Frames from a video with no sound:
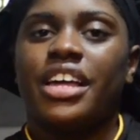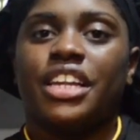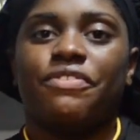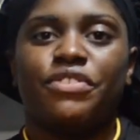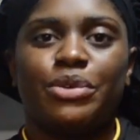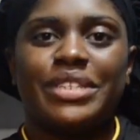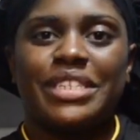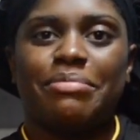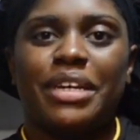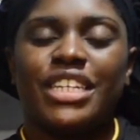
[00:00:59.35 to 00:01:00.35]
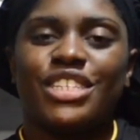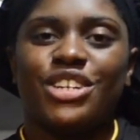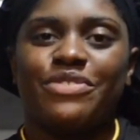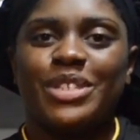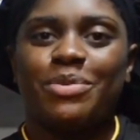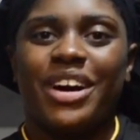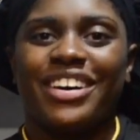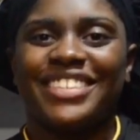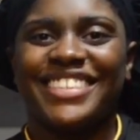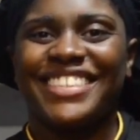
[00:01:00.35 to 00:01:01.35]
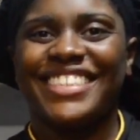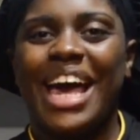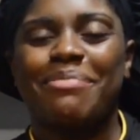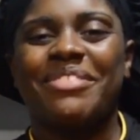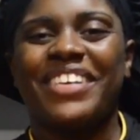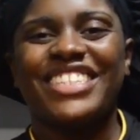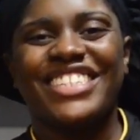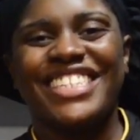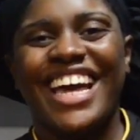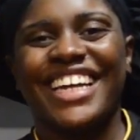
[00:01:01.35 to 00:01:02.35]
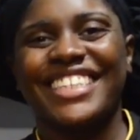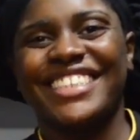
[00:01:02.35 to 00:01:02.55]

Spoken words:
and influencing me to serve as well. Happy Veterans Day.